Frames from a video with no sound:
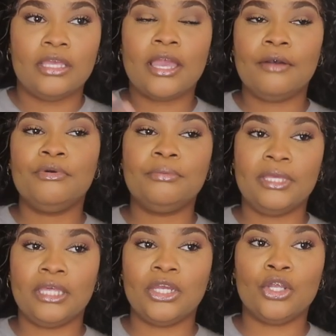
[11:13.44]
y'all will be
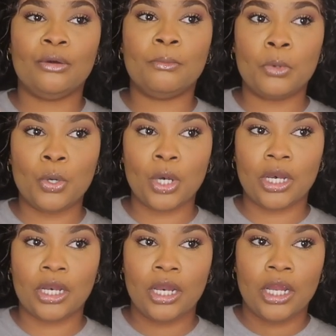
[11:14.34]
getting a
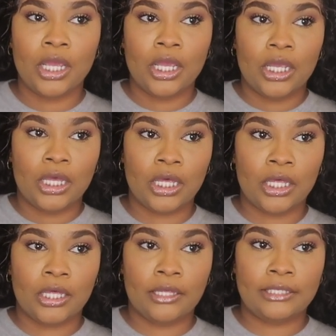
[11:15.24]
more
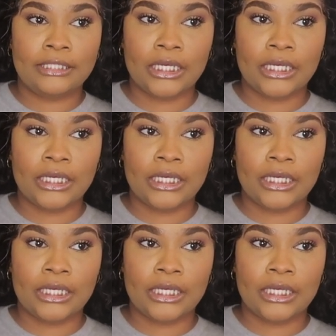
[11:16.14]
uh,